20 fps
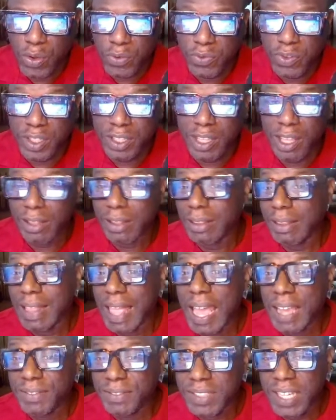over the
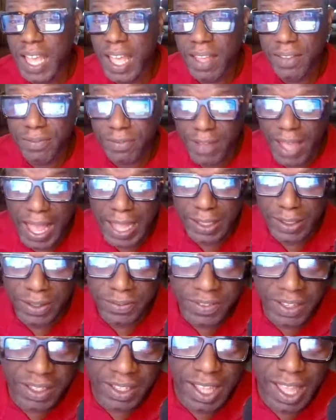lifetime value
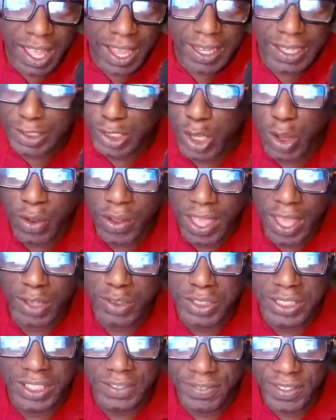of the client? It's called
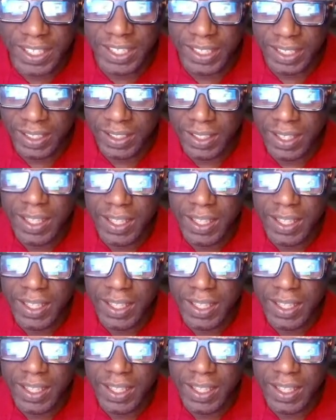LTV.